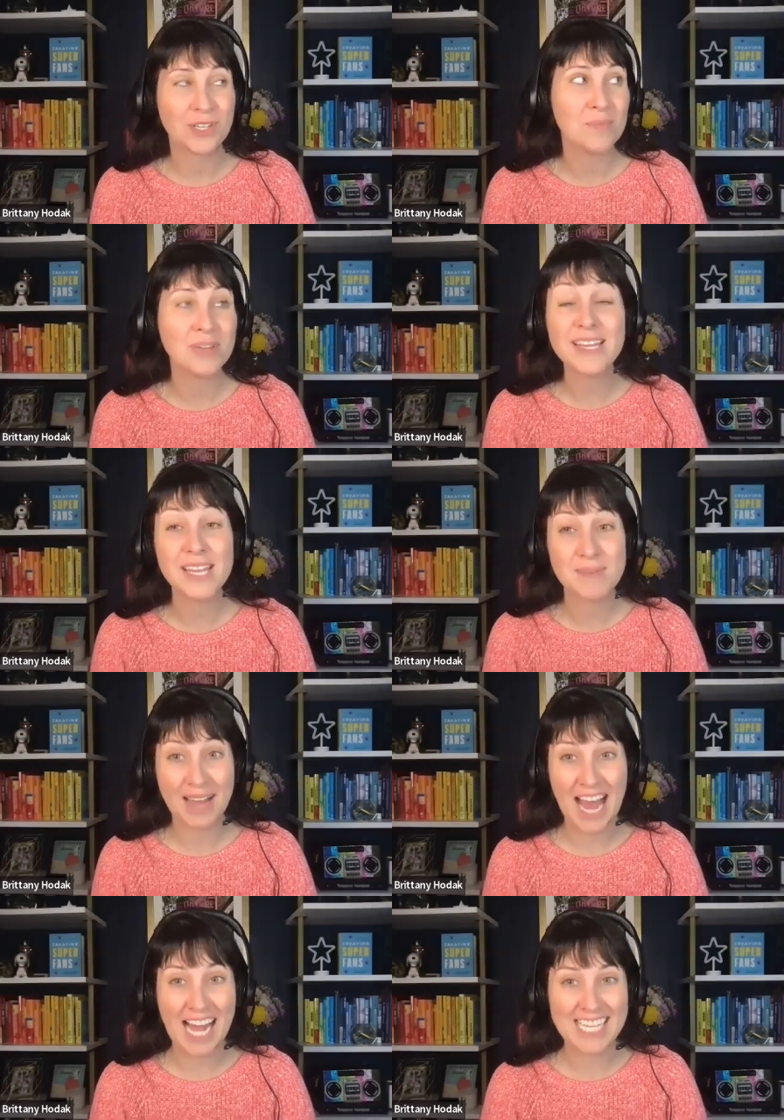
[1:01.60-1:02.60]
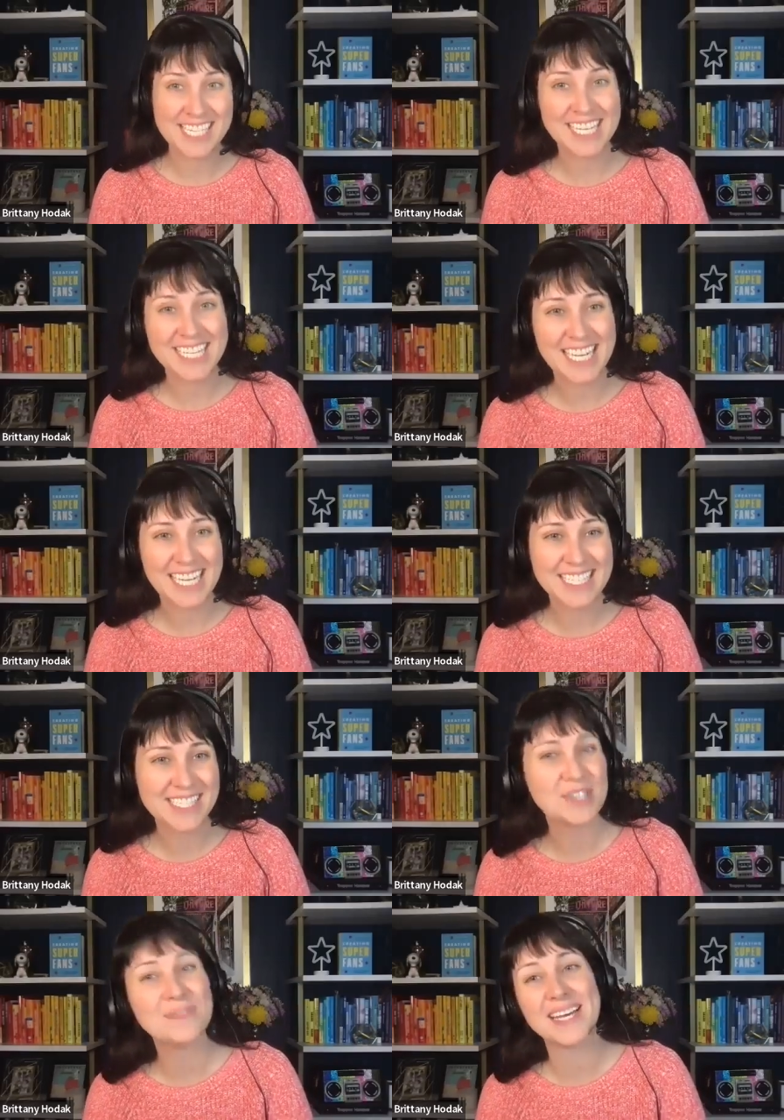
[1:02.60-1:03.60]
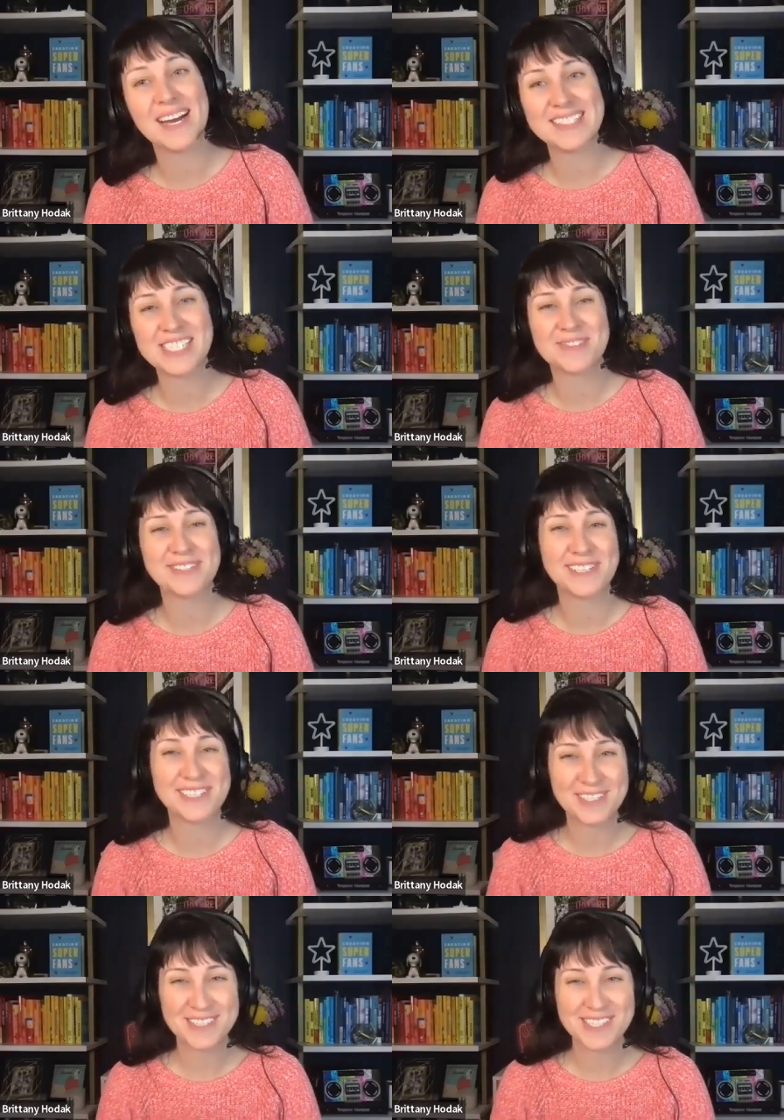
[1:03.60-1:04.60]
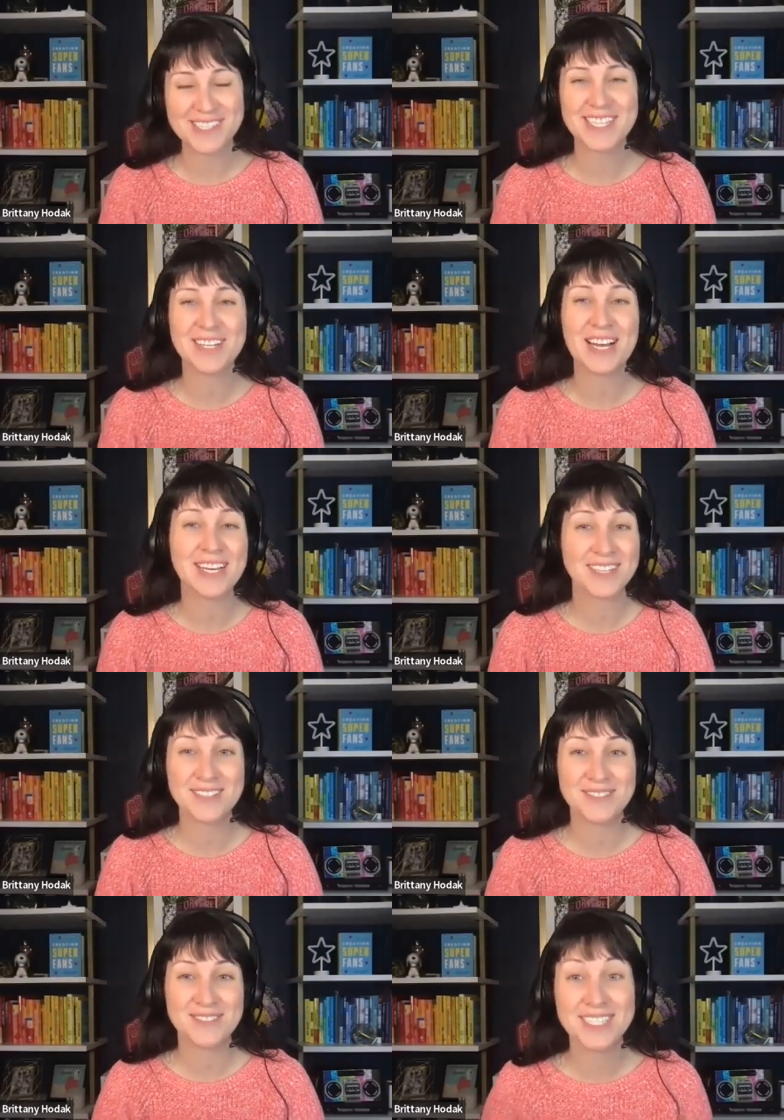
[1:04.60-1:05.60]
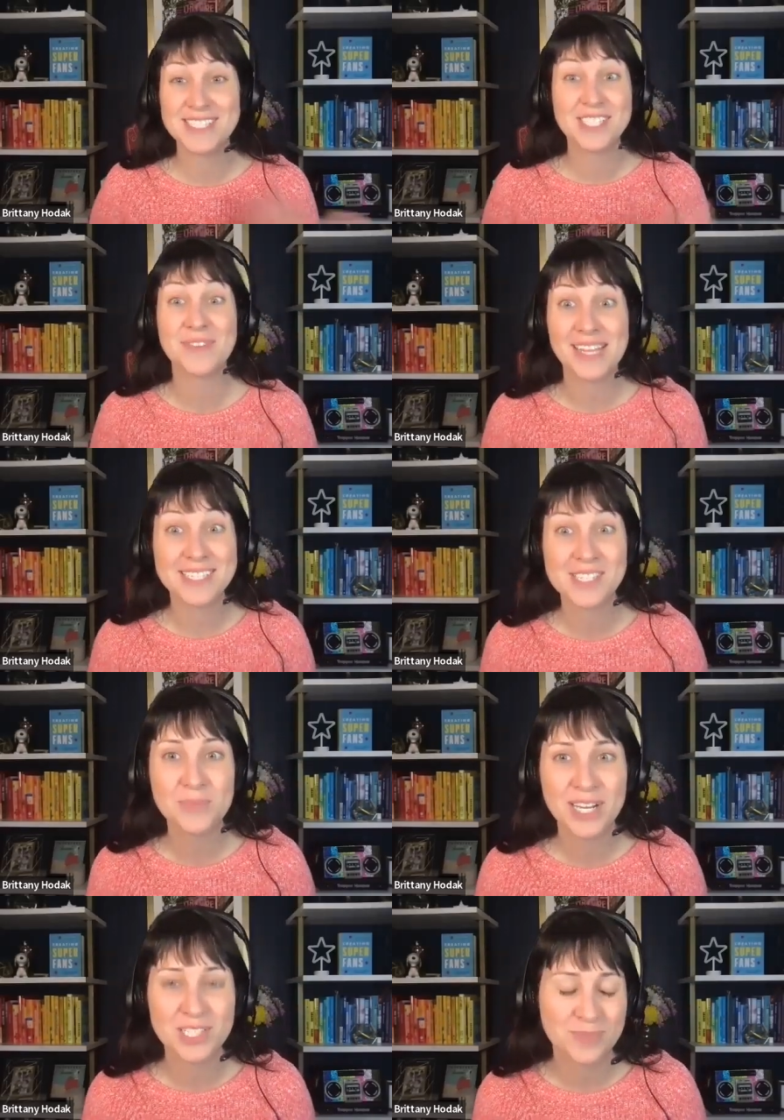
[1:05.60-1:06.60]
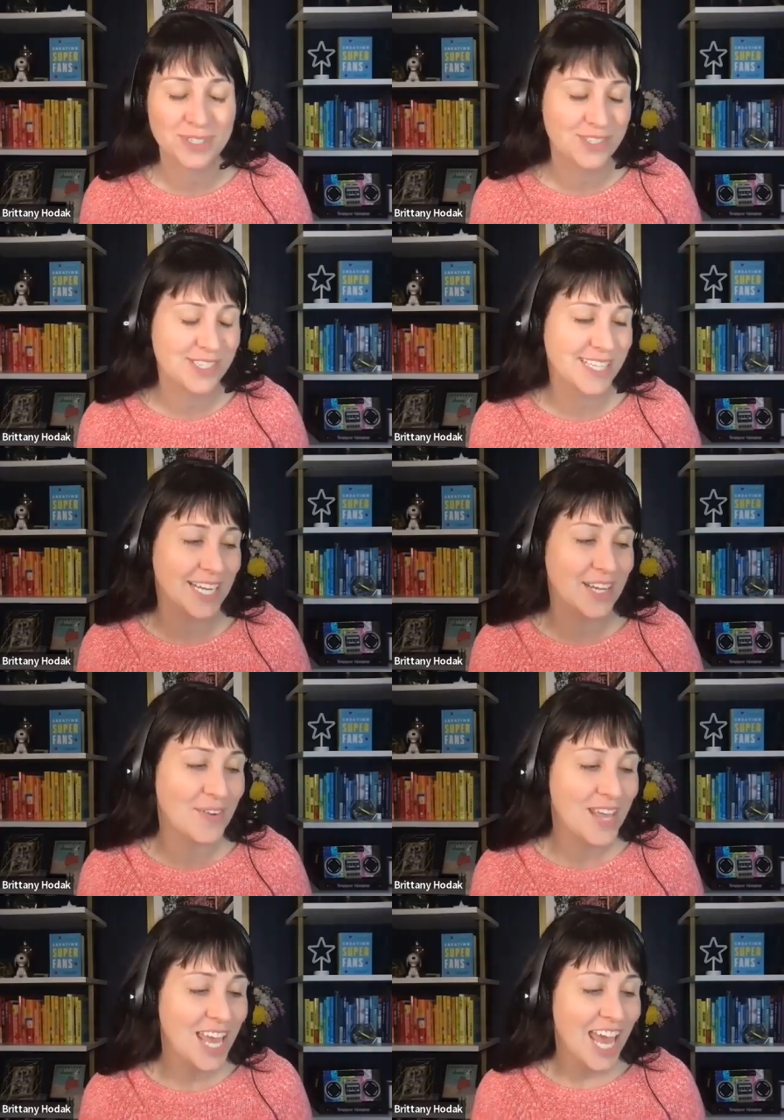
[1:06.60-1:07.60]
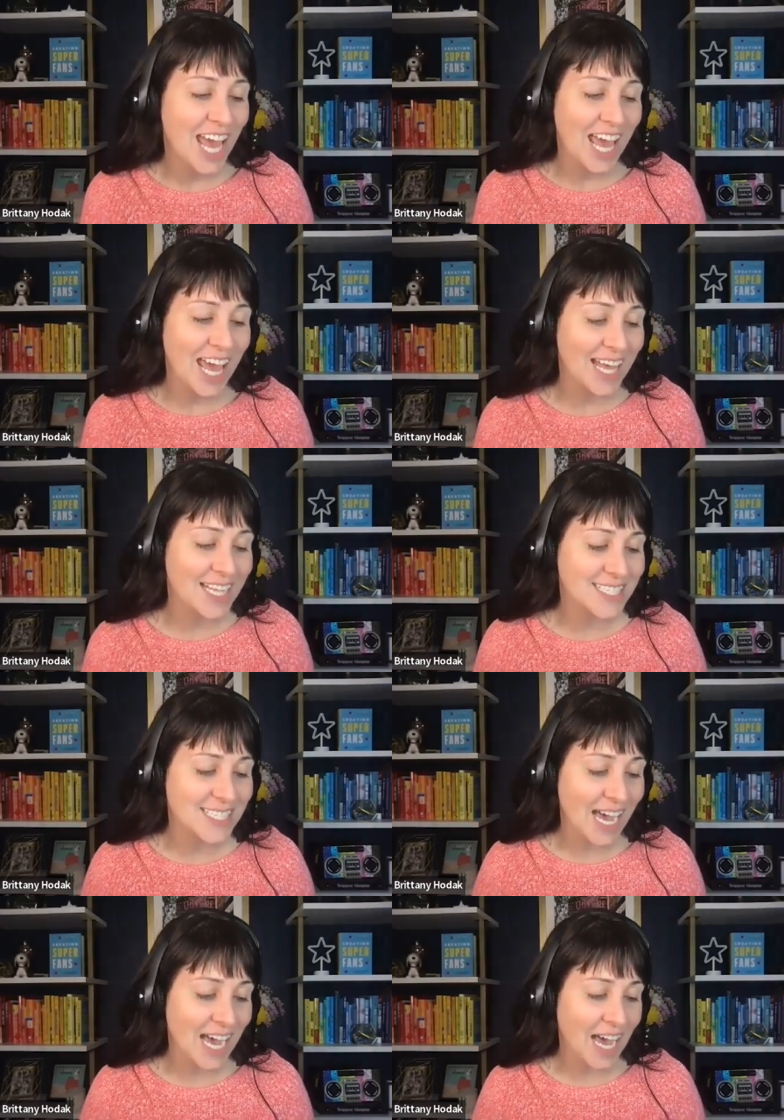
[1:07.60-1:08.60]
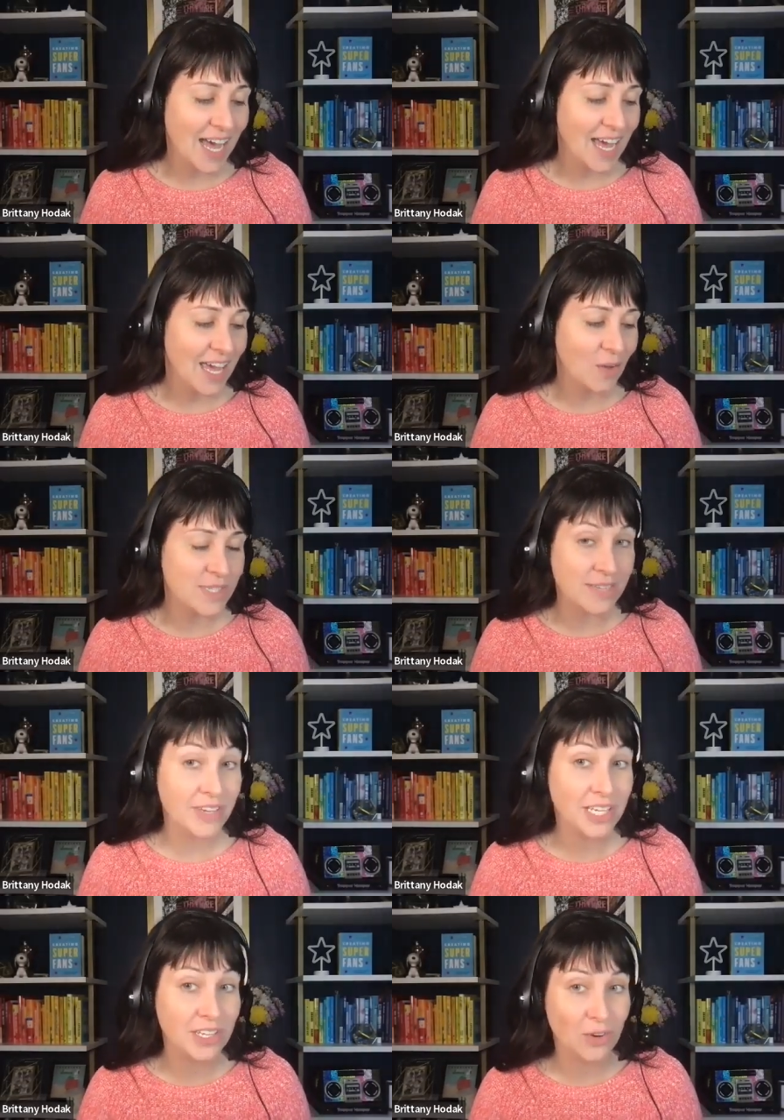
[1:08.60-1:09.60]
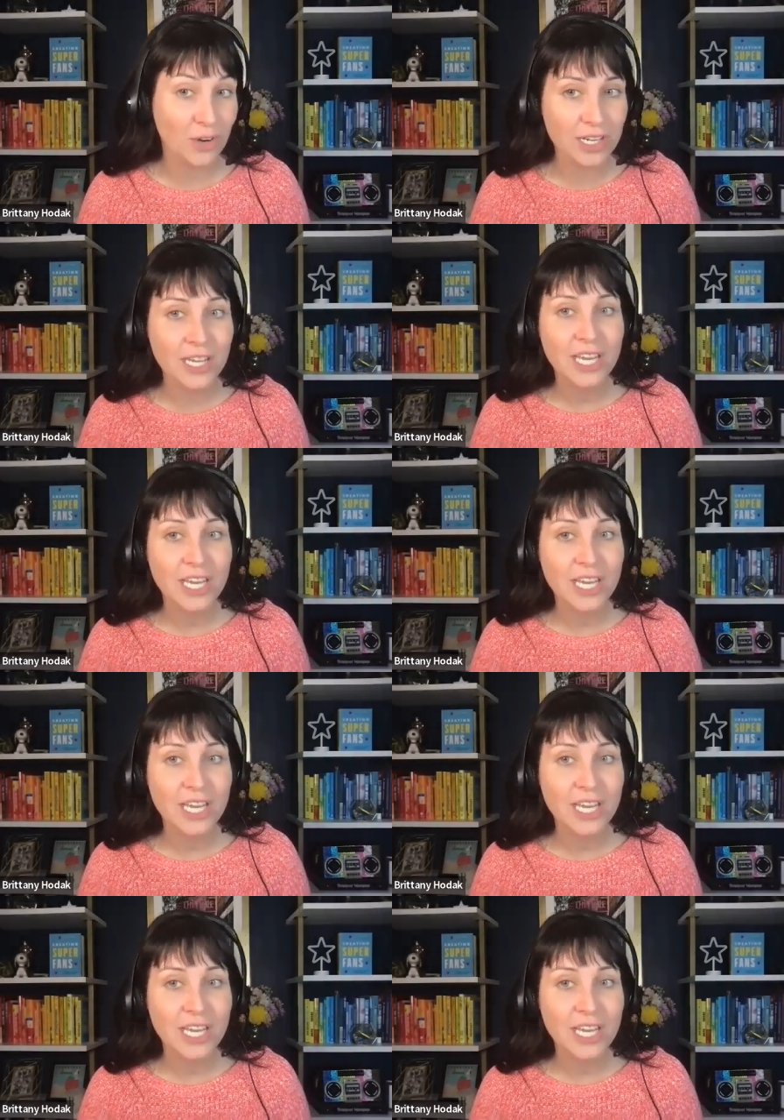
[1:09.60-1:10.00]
completely by accident, like so many entrepreneurs. Like so many entrepreneurs that I know. And I was living in New York